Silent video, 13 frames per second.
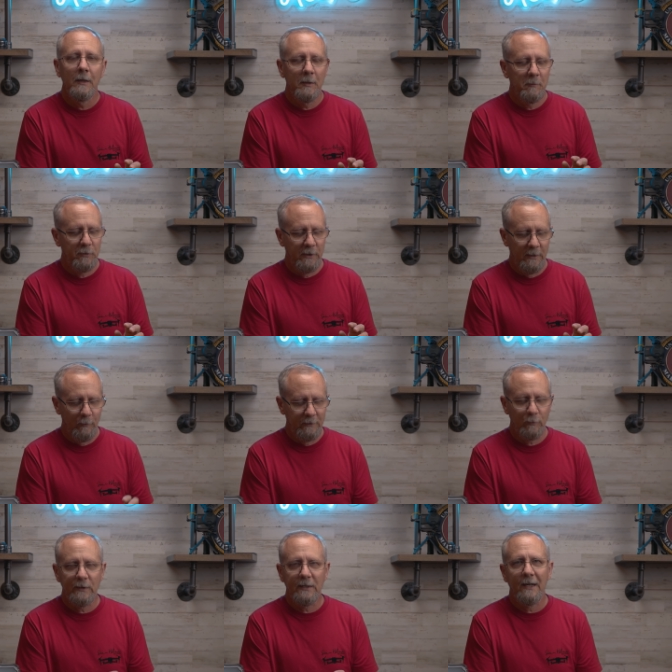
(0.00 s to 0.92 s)
But
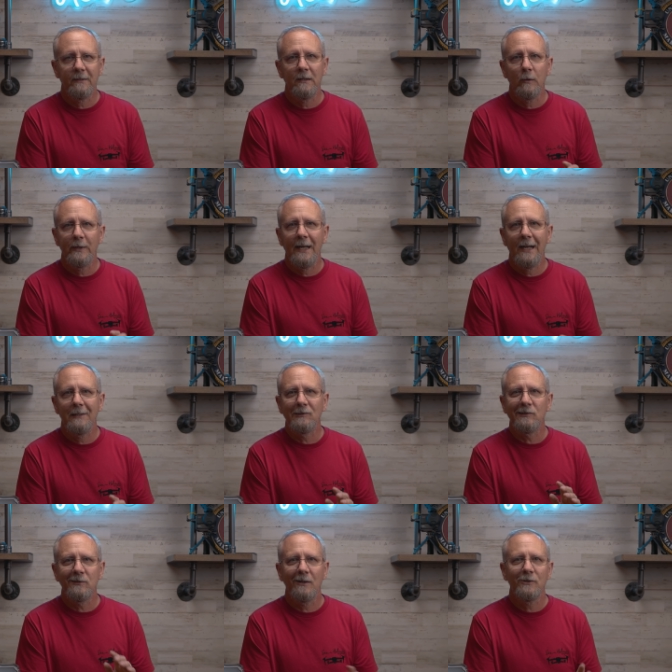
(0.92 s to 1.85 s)
once we got there, we had
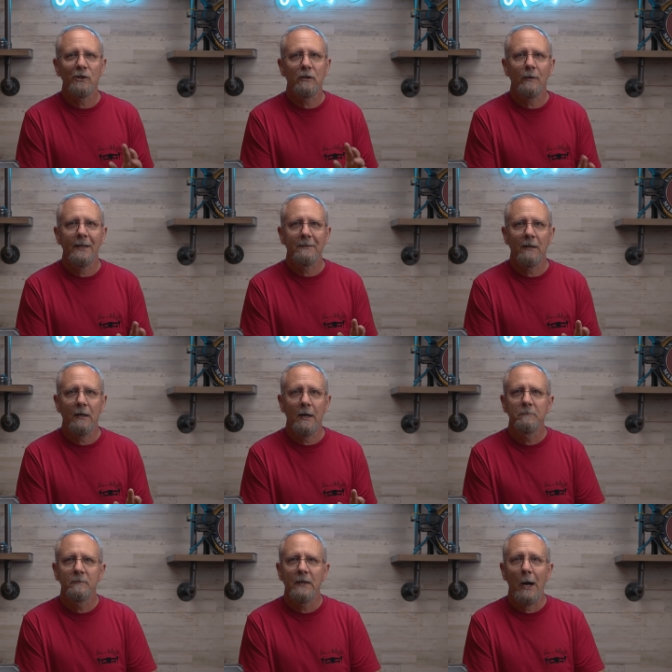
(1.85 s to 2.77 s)
such a great
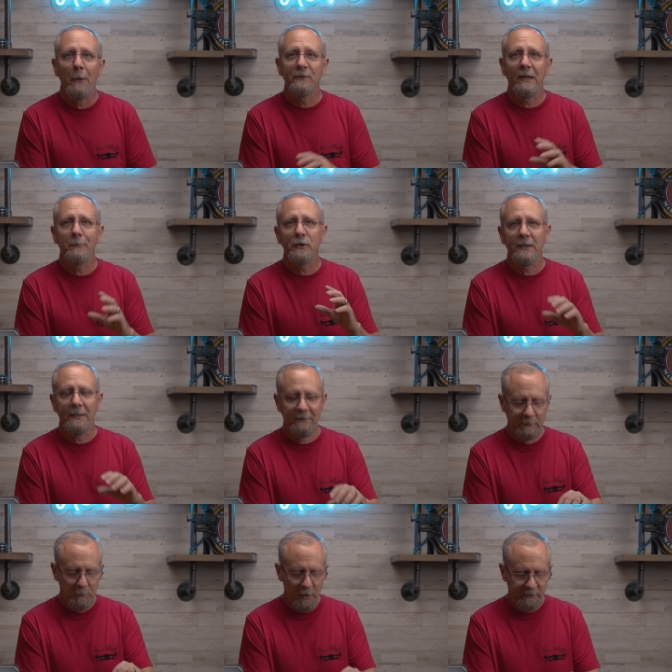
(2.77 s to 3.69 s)
time. I was able to get
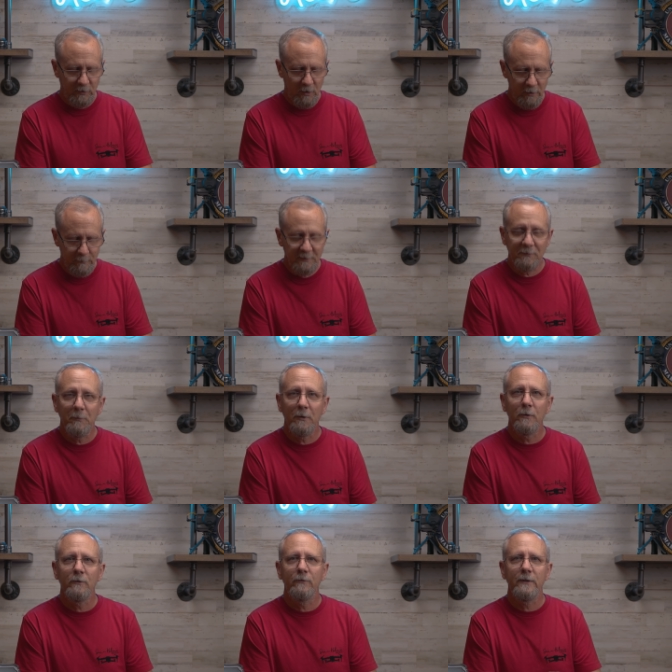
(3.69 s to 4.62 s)
some autonomous
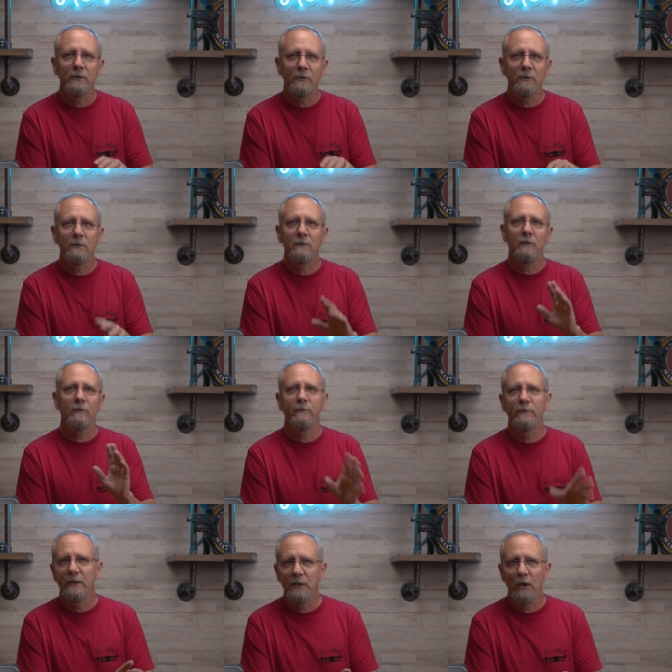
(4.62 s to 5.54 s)
mode features
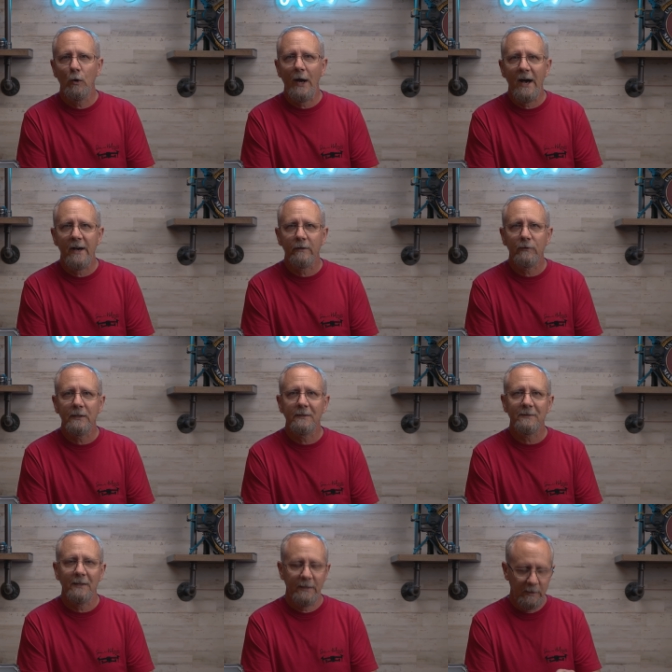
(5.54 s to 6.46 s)
video out of
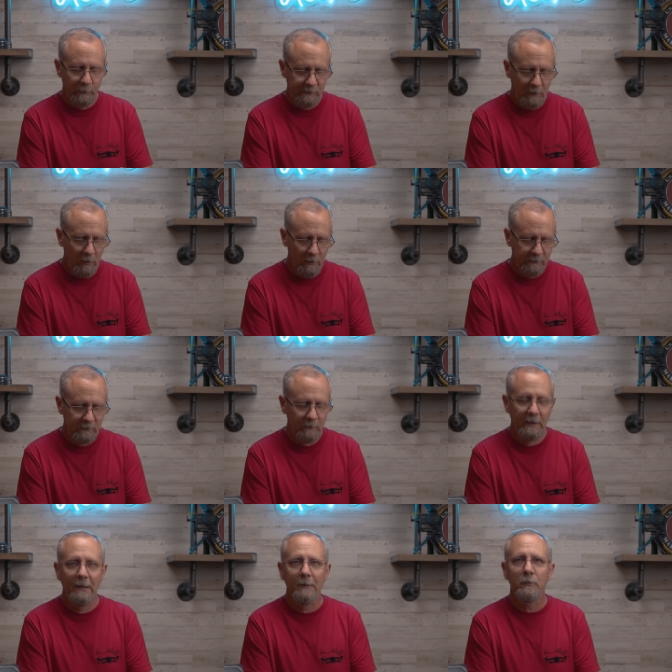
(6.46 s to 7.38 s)
this, and I was also
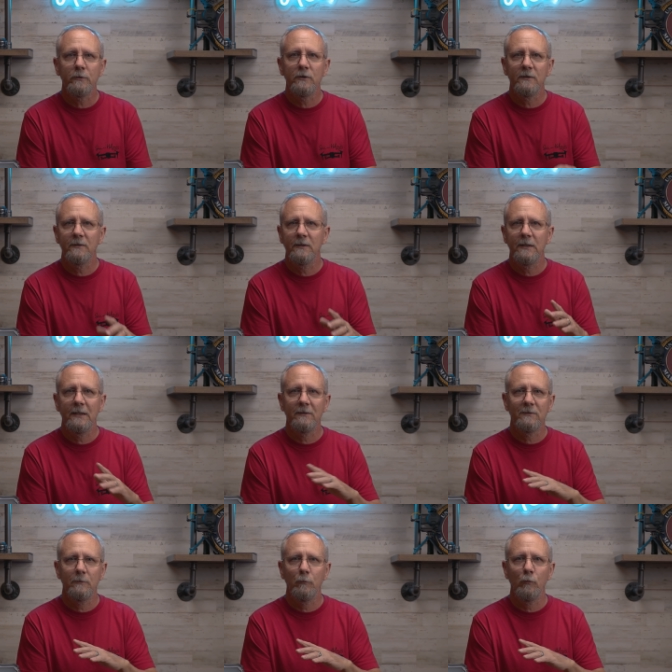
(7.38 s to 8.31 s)
able just to get
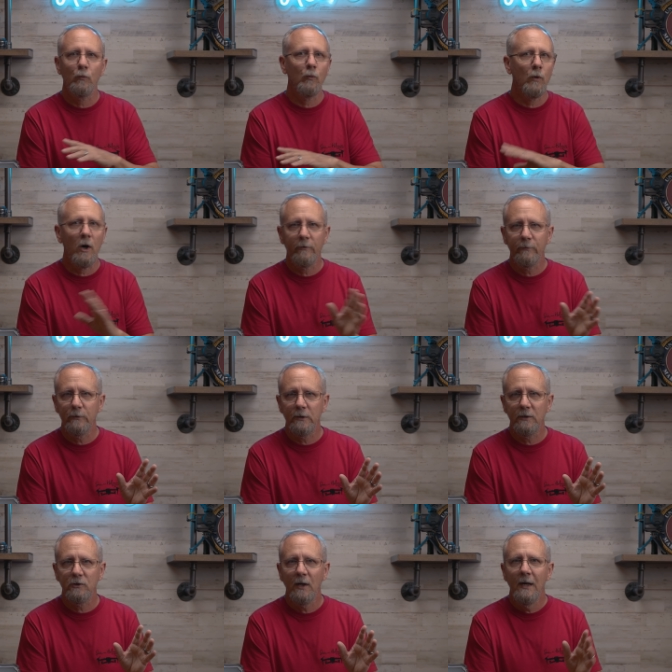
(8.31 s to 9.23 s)
some raw
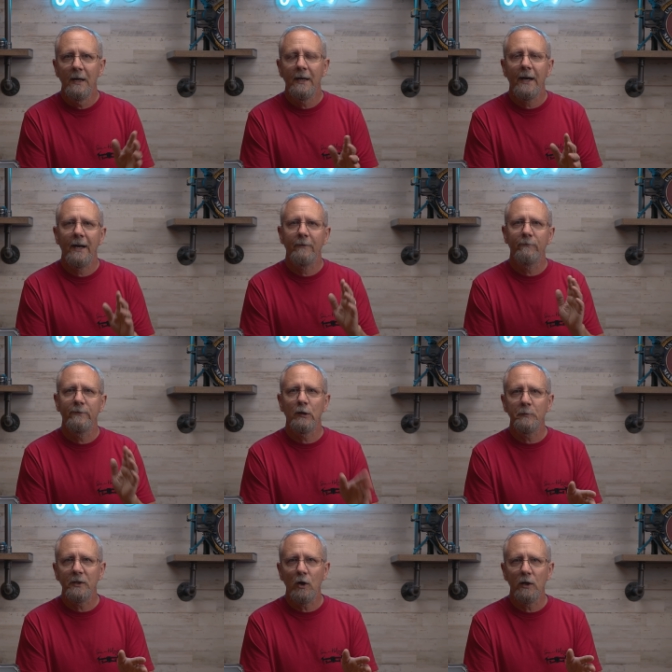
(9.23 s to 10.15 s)
footage. I
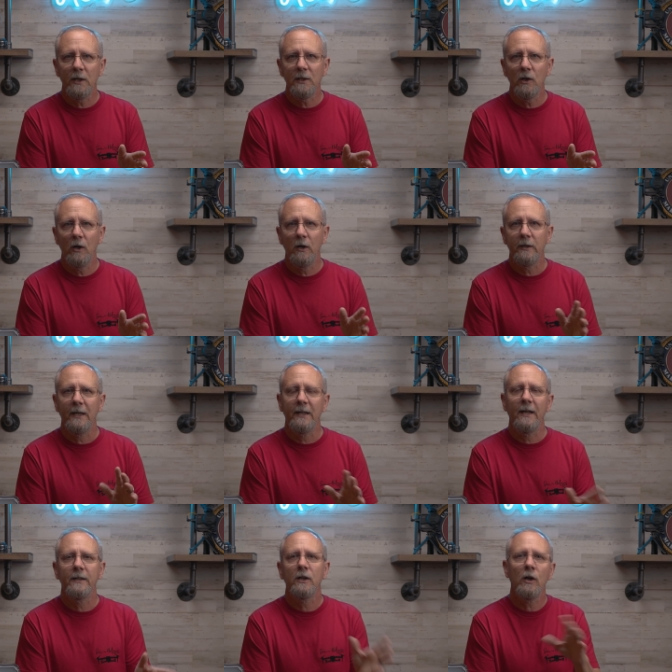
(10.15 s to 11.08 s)
filmed it all in log, and
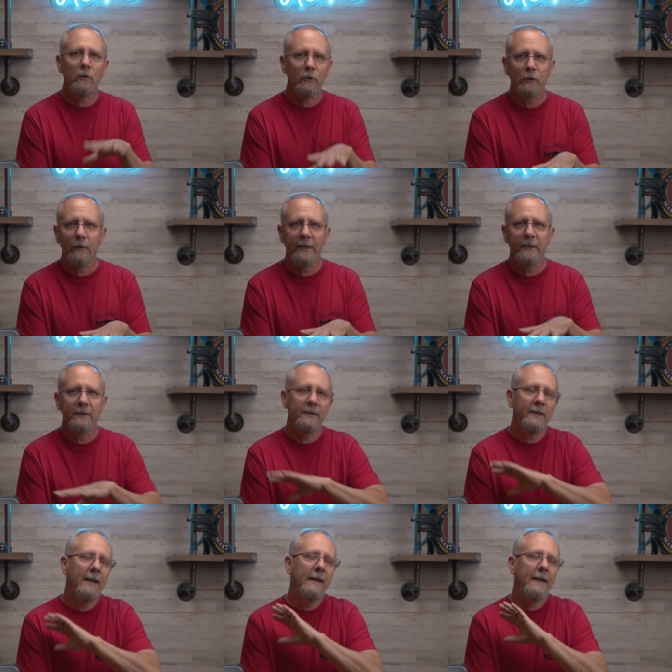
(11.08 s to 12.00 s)
I color graded
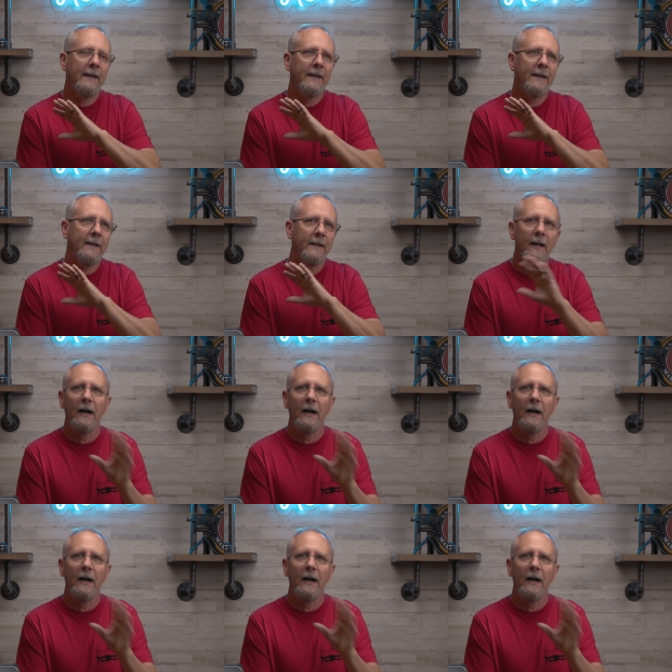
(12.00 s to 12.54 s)
it, and